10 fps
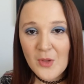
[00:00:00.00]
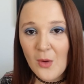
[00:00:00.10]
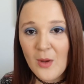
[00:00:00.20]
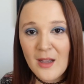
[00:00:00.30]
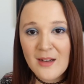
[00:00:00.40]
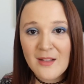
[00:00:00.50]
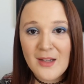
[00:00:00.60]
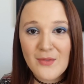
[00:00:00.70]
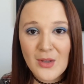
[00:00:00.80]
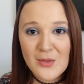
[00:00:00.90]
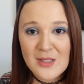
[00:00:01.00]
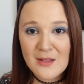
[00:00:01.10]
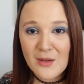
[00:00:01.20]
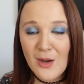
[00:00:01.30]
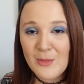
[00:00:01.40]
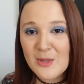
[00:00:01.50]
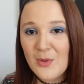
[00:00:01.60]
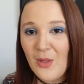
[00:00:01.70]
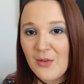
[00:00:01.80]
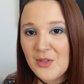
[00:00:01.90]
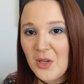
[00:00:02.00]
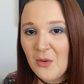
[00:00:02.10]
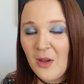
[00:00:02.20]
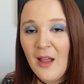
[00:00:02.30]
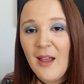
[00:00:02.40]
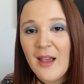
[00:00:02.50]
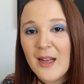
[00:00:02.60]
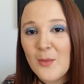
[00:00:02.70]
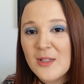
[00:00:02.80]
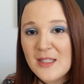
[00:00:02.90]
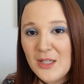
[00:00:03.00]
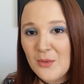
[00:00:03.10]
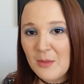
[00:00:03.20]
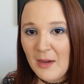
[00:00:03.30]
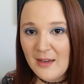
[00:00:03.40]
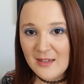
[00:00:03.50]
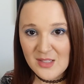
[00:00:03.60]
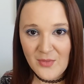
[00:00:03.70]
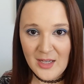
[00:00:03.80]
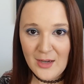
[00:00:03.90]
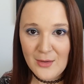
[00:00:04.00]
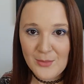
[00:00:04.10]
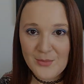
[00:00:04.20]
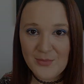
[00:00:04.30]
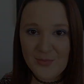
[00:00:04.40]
go ahead and leave those in the comments below too, and I will see you in my next video.